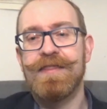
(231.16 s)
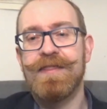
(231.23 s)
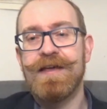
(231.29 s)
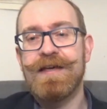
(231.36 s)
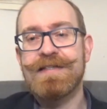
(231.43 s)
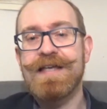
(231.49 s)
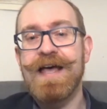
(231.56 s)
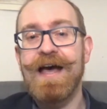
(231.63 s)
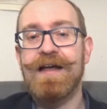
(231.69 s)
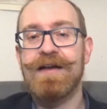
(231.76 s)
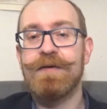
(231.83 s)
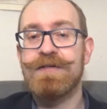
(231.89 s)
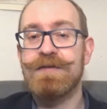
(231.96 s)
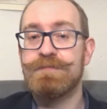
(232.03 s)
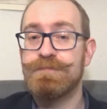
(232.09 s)
These had
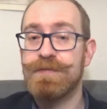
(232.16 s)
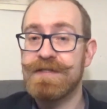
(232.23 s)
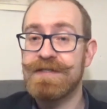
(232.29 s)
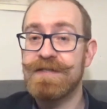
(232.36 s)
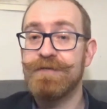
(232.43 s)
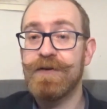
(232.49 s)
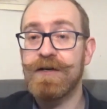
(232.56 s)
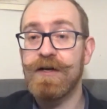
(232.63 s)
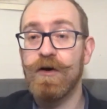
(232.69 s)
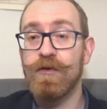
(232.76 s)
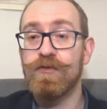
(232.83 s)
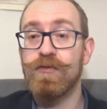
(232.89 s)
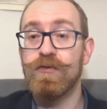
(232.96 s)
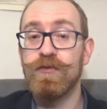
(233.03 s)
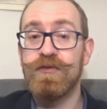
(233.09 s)
a specific
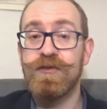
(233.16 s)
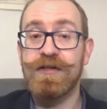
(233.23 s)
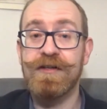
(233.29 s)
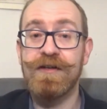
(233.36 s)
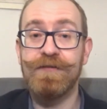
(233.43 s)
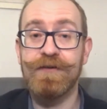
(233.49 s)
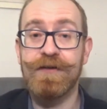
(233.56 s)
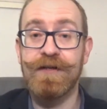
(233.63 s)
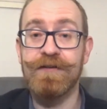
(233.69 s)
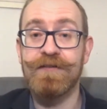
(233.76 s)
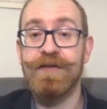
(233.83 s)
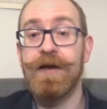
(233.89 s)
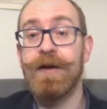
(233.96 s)
cultural significance